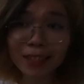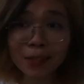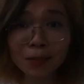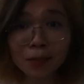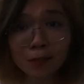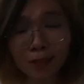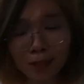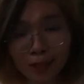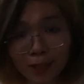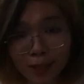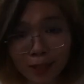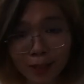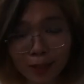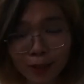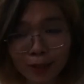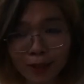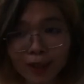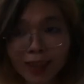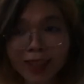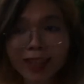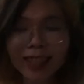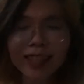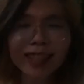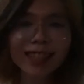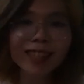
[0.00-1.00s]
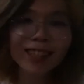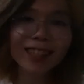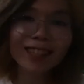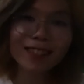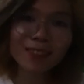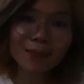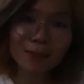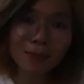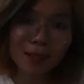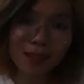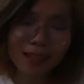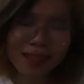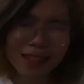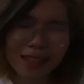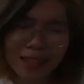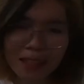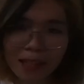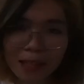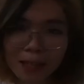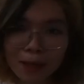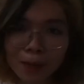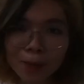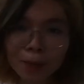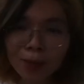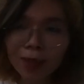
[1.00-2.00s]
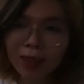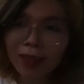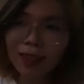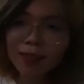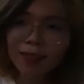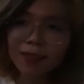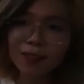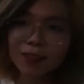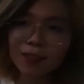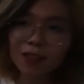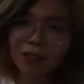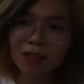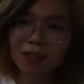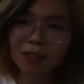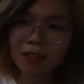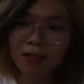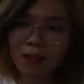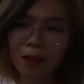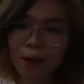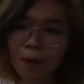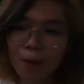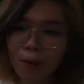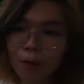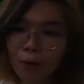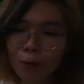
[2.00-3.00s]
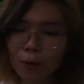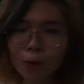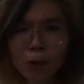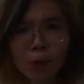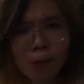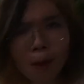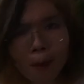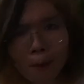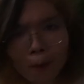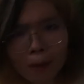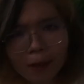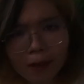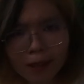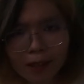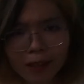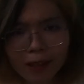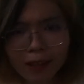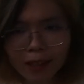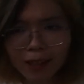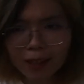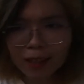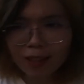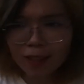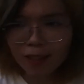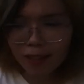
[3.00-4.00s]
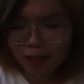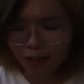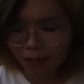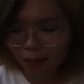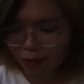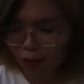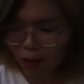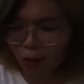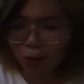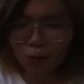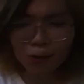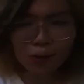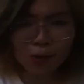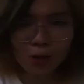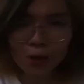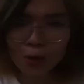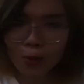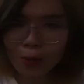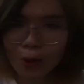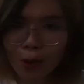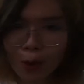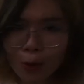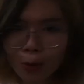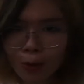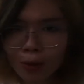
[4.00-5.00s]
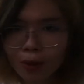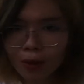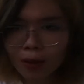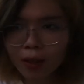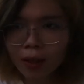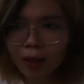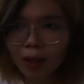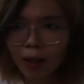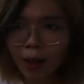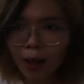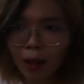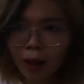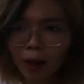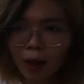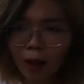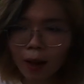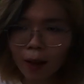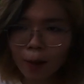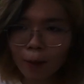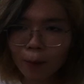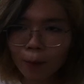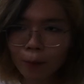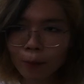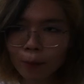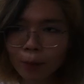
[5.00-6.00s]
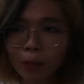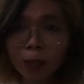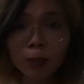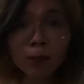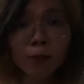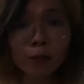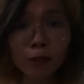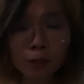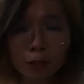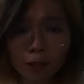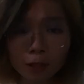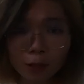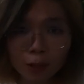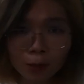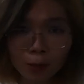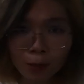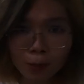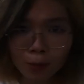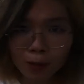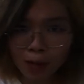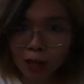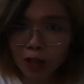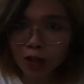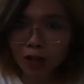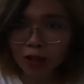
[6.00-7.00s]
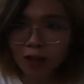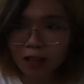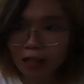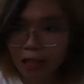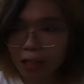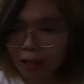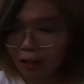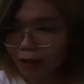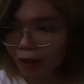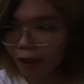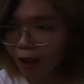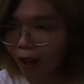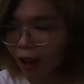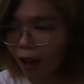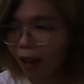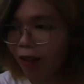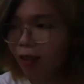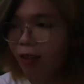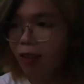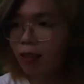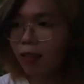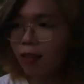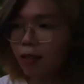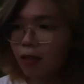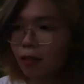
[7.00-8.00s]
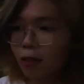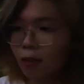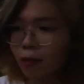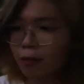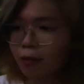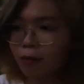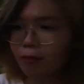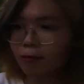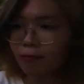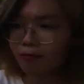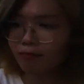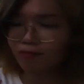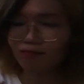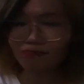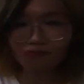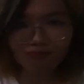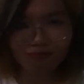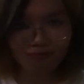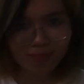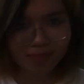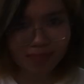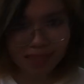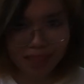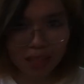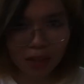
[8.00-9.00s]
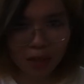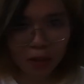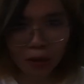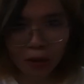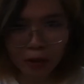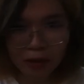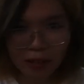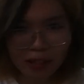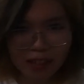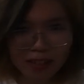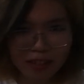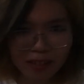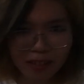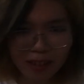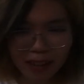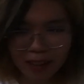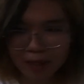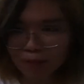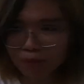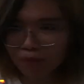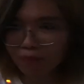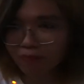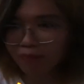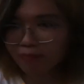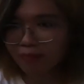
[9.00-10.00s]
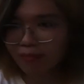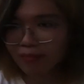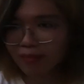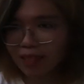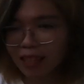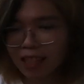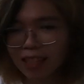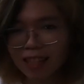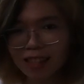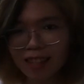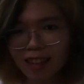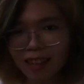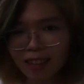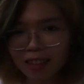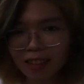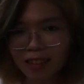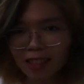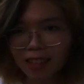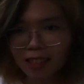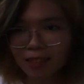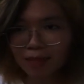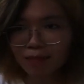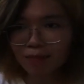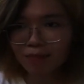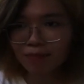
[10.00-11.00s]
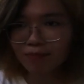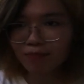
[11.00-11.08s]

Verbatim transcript: good for you. Get some good sleep and just remember kids, you know, don't smoke, um, but if you do, brush your teeth a lot and don't throw these around. It's not good.